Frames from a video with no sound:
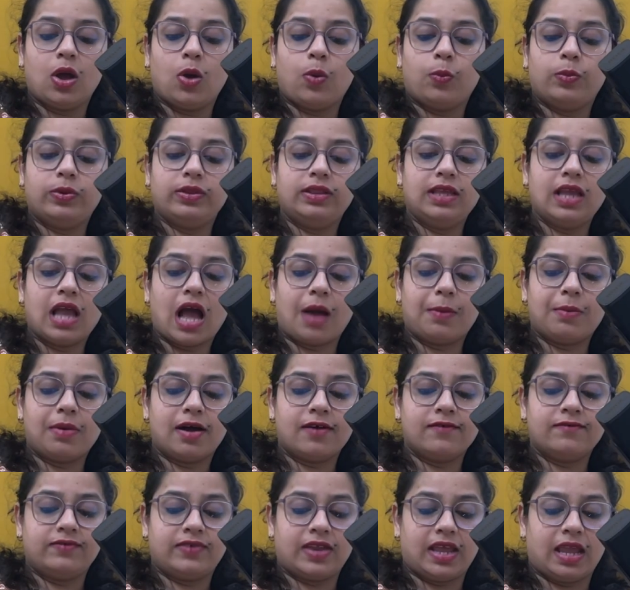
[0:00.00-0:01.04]
with the
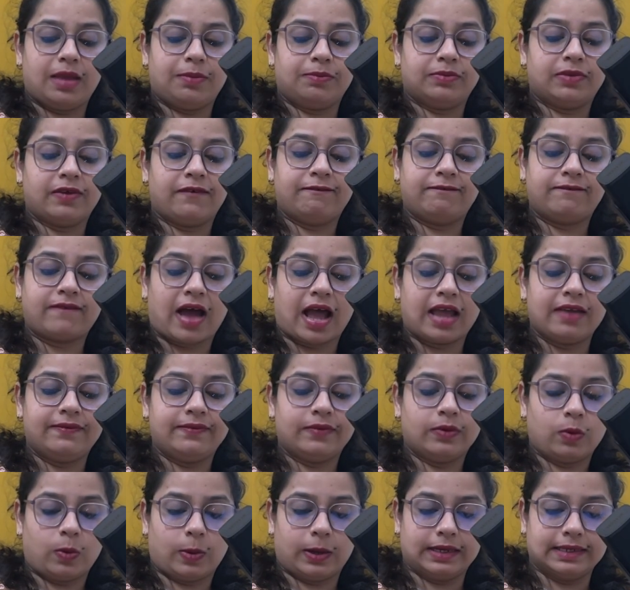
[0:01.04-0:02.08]
above named 5
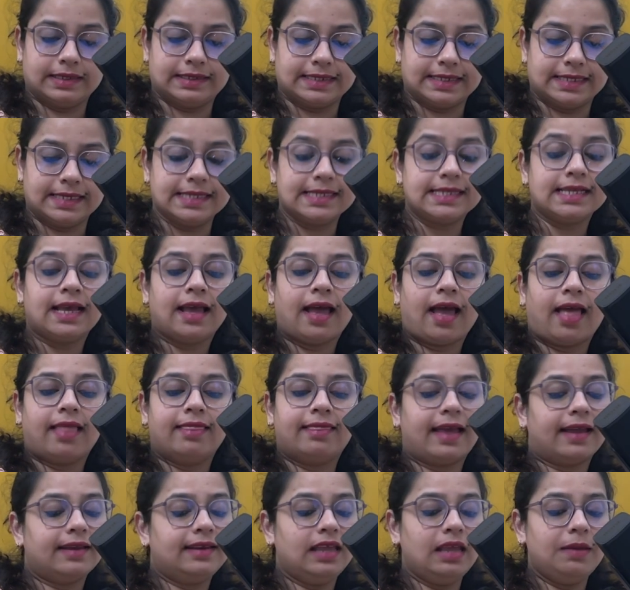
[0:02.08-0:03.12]
qualities,
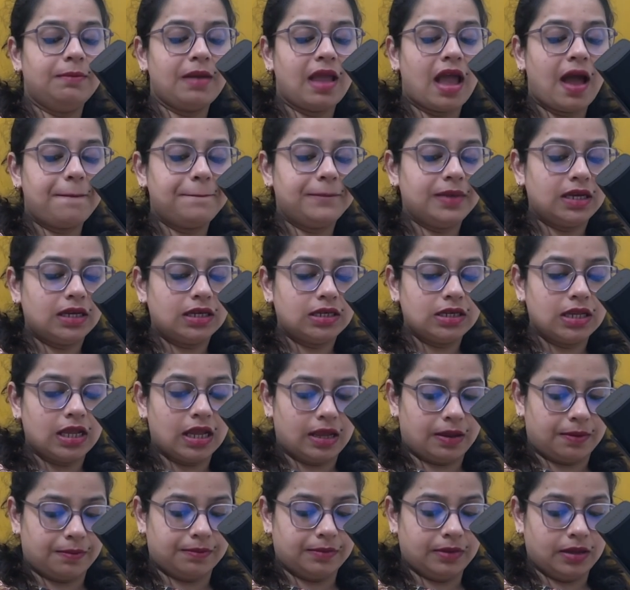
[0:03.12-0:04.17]
that he may appear
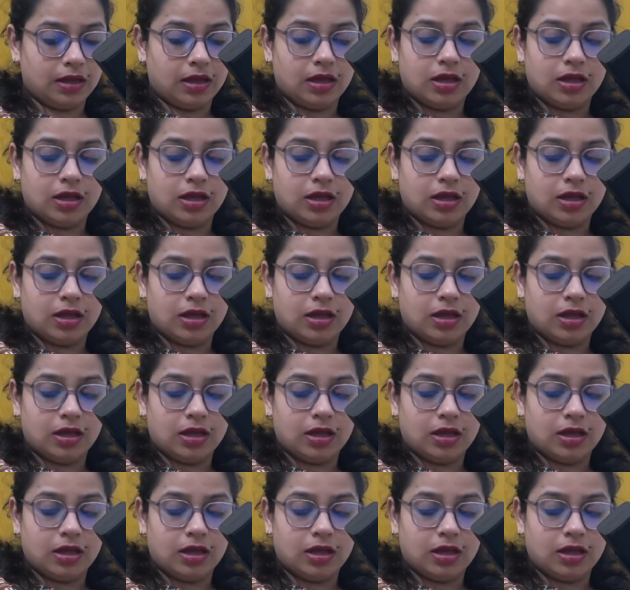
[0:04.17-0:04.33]
him